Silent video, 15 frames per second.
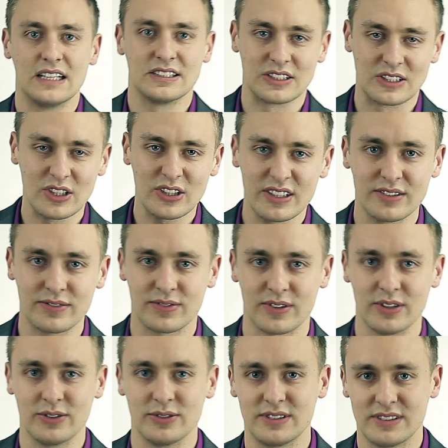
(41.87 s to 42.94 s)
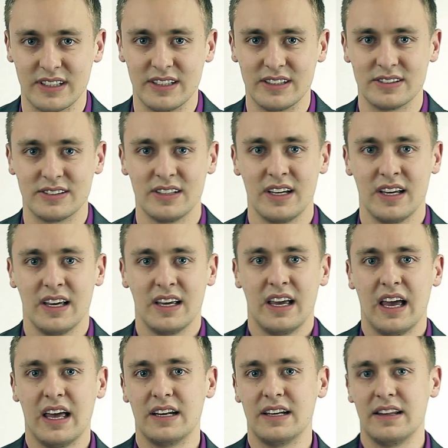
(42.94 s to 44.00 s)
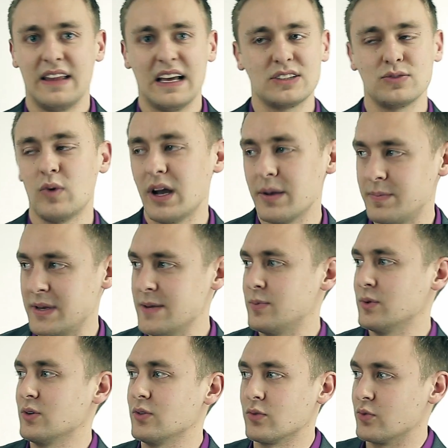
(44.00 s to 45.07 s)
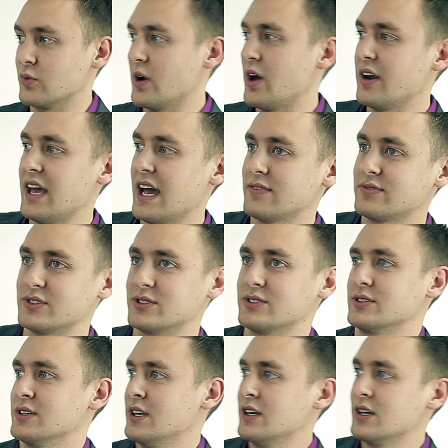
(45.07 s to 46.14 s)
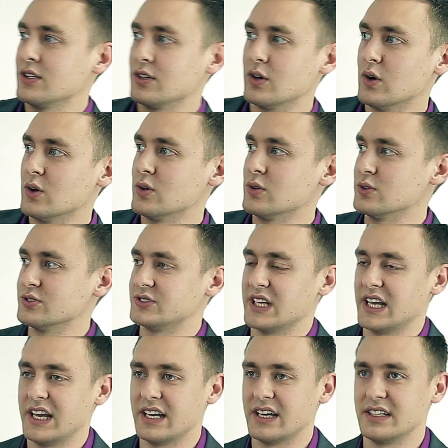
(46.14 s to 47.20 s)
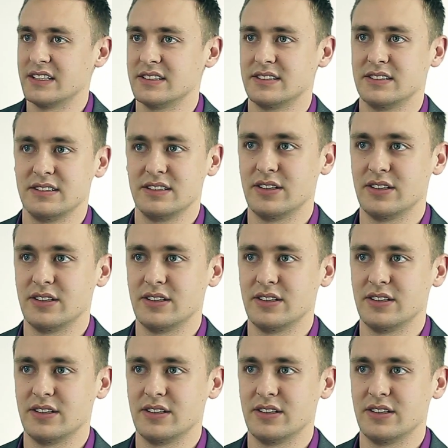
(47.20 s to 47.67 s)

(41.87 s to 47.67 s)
It's looking for those things. And that's why people run after goals and,